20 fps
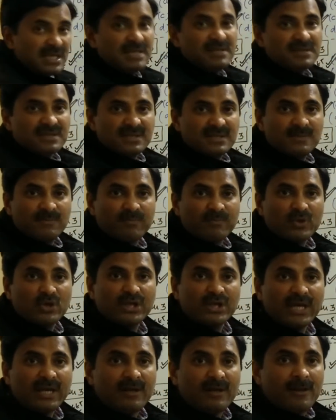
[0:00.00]
micelles.
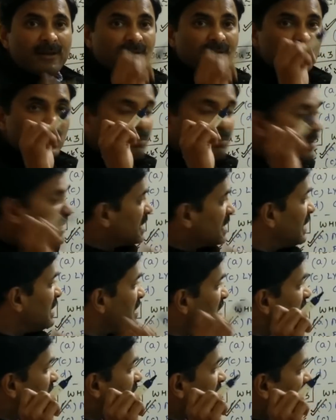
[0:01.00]
Okay, so
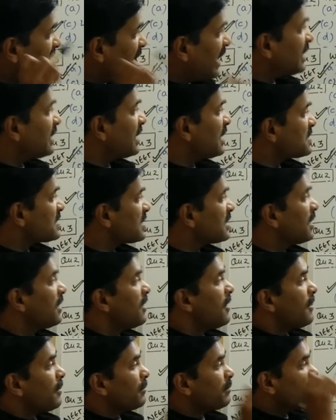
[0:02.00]
micelles is the correct
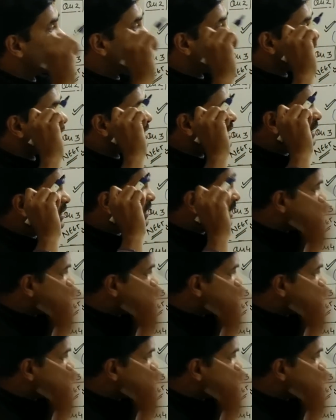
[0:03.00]
answer, because